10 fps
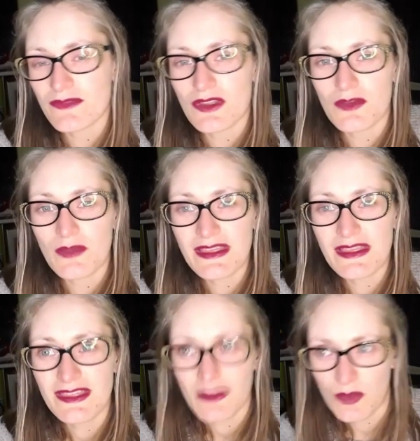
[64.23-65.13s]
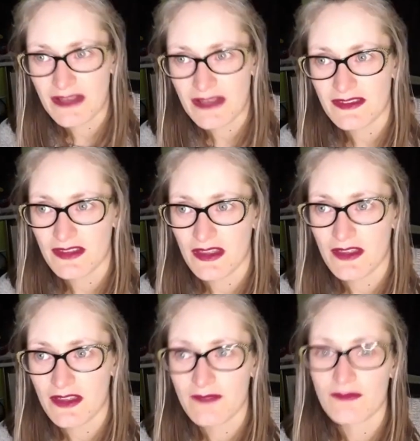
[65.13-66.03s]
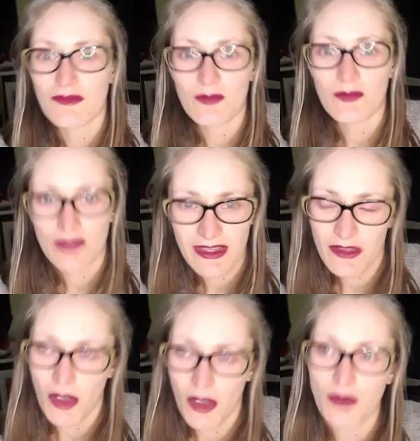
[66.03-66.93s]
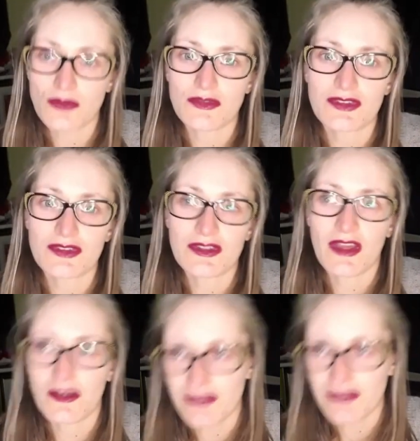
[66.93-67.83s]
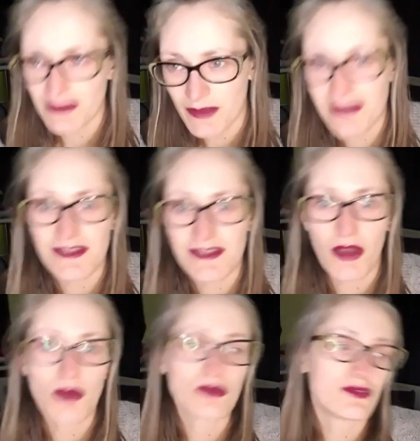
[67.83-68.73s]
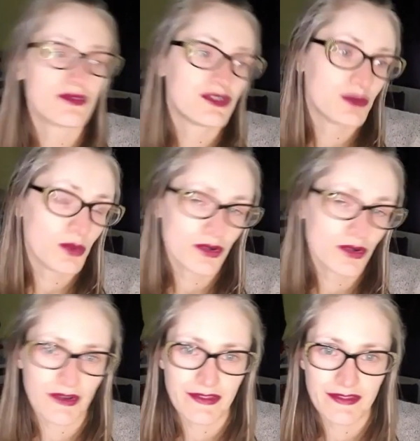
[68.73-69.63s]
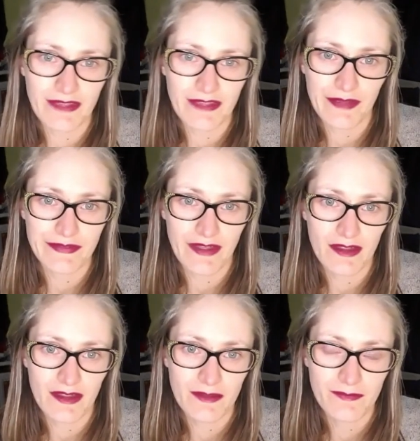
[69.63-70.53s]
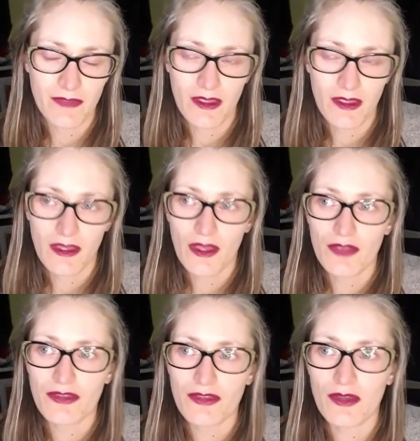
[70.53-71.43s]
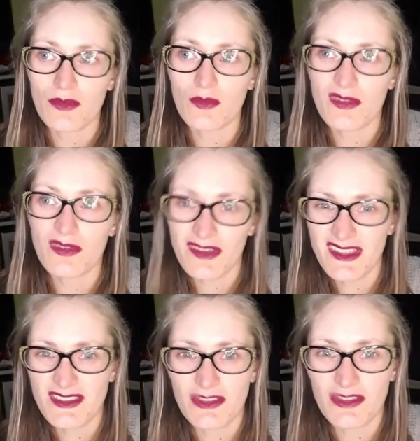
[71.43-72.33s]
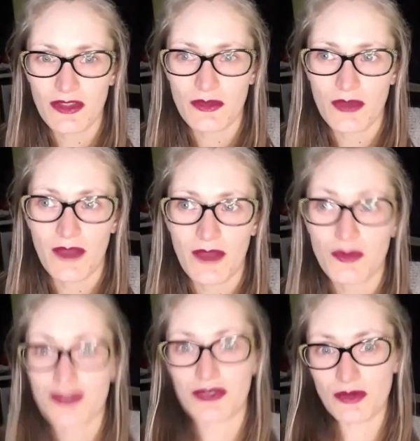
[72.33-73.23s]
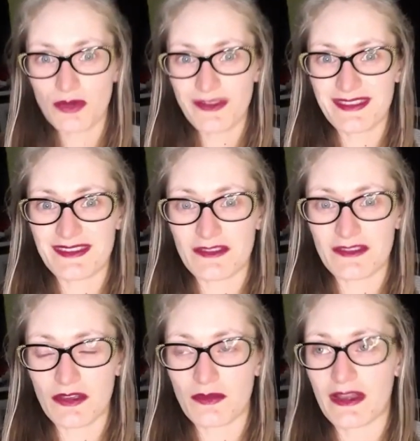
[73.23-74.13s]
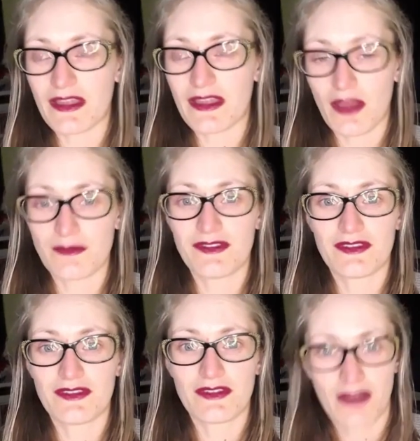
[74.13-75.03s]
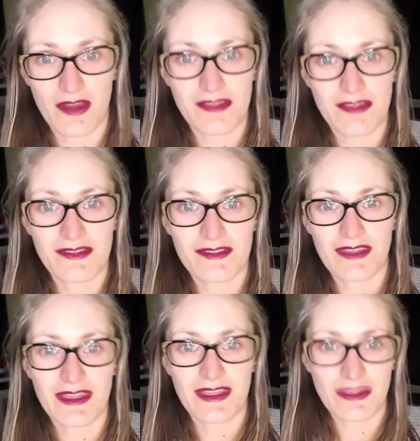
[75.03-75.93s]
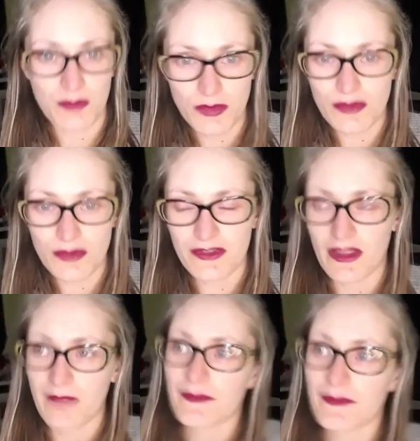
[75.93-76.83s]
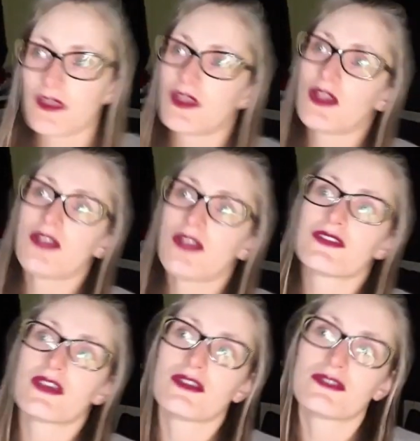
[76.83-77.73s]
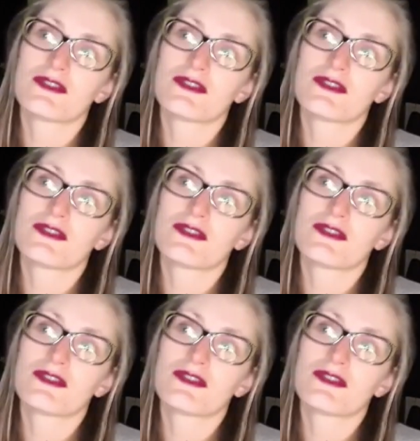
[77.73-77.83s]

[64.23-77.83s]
when you think winter, you think cold, and obviously when it's cold, your water ice is over. So what can you do, and what do your horses do when it comes to ice in your water? So